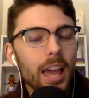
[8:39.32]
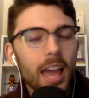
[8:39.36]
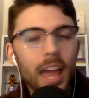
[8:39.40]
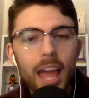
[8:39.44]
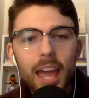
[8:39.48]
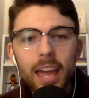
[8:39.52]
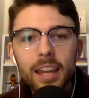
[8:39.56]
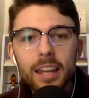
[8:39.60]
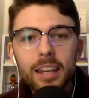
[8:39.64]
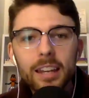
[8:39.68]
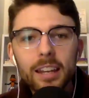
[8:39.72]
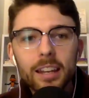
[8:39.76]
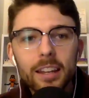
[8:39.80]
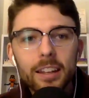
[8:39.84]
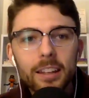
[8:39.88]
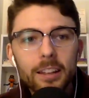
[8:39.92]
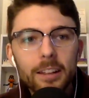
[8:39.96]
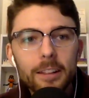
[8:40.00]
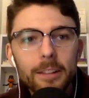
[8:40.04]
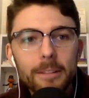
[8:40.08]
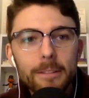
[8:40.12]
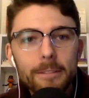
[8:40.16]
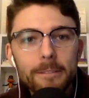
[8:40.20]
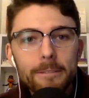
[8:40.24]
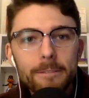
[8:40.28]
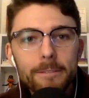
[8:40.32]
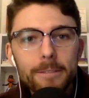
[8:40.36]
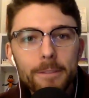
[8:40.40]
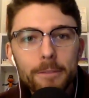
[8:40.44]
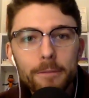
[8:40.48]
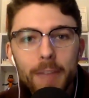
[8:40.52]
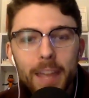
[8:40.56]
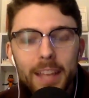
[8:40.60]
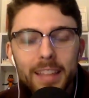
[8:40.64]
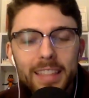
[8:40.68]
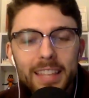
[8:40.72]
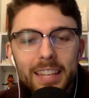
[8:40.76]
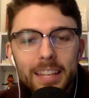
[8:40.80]
And the
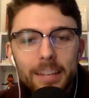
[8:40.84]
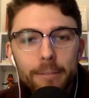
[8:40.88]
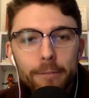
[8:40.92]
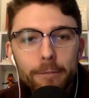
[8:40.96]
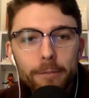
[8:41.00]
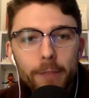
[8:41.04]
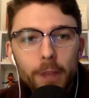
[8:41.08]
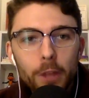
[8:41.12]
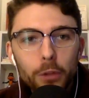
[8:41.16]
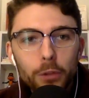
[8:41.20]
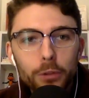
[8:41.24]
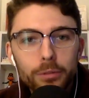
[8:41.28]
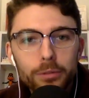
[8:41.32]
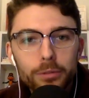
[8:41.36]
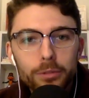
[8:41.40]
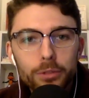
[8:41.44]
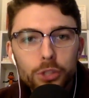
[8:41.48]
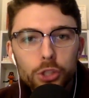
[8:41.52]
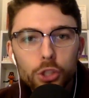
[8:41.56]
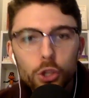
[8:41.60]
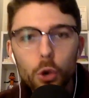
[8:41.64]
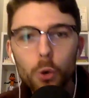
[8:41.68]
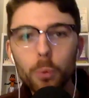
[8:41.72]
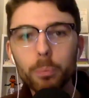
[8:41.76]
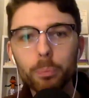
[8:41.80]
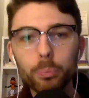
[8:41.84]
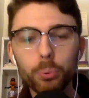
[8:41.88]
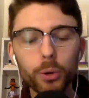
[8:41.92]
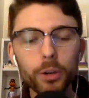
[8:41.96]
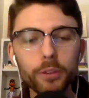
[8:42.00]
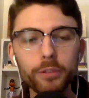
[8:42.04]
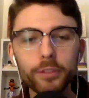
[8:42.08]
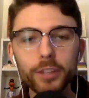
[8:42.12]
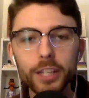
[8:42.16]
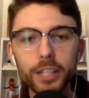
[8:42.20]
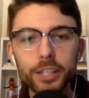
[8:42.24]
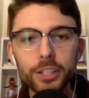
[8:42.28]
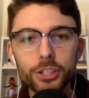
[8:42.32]
fact that he felt so
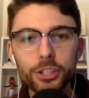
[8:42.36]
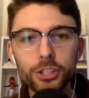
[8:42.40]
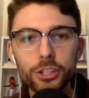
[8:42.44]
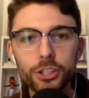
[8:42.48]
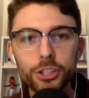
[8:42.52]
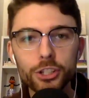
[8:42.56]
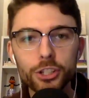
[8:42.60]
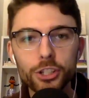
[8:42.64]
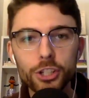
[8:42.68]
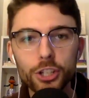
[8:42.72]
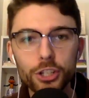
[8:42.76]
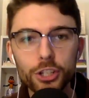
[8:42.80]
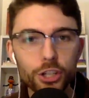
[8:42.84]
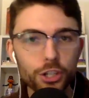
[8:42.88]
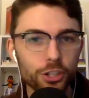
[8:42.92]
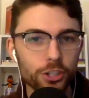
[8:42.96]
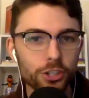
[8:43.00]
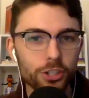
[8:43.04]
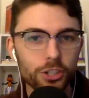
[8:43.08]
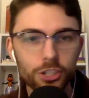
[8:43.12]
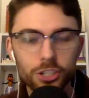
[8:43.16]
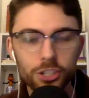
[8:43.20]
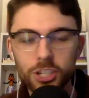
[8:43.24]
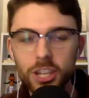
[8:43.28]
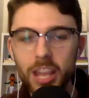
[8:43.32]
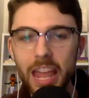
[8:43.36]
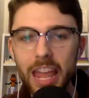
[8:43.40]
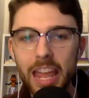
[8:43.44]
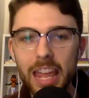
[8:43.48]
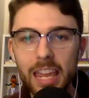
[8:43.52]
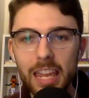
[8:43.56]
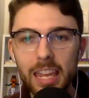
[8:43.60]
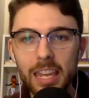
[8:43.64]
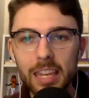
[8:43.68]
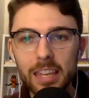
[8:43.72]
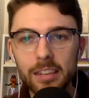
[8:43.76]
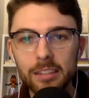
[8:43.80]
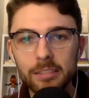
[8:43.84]
privileged to just
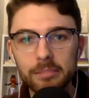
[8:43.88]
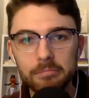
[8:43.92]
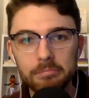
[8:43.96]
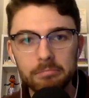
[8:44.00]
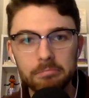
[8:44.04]
say,